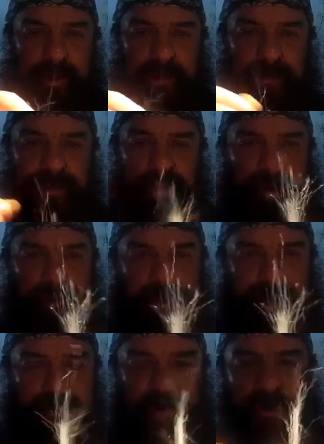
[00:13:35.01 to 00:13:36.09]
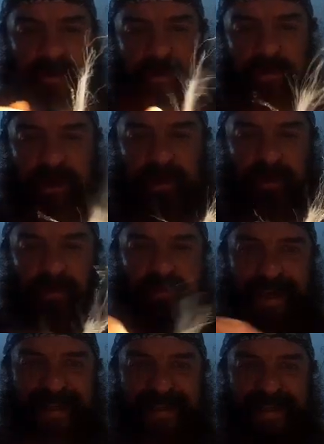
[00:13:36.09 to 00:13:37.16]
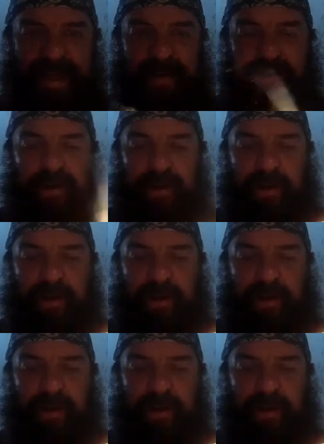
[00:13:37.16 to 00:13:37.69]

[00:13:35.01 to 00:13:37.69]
out, so you have kind of a what I call a raggedy end.